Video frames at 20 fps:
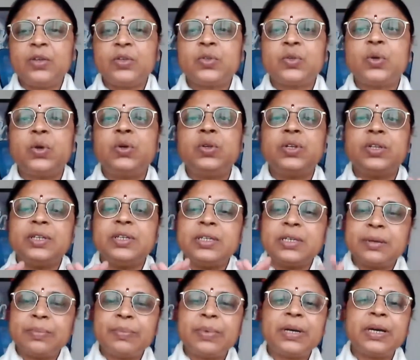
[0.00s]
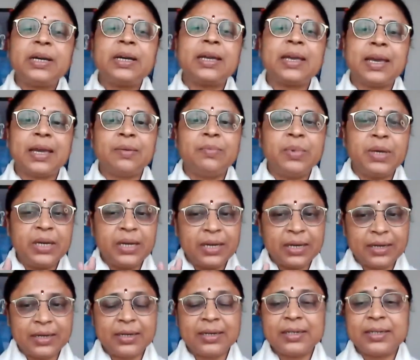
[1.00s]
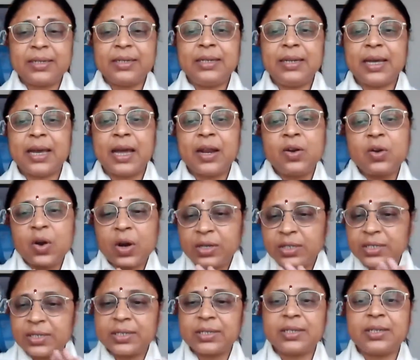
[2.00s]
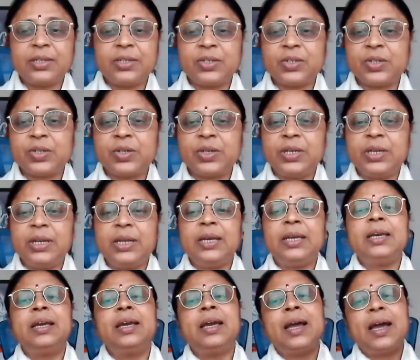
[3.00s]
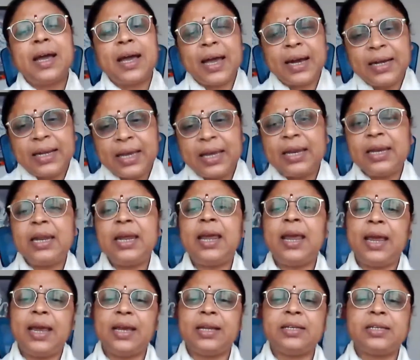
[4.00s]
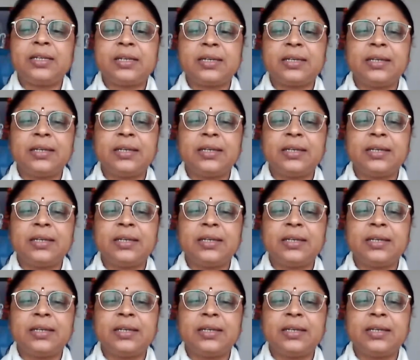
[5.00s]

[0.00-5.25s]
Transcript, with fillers: So Japa can be written, and not just in children, at any age.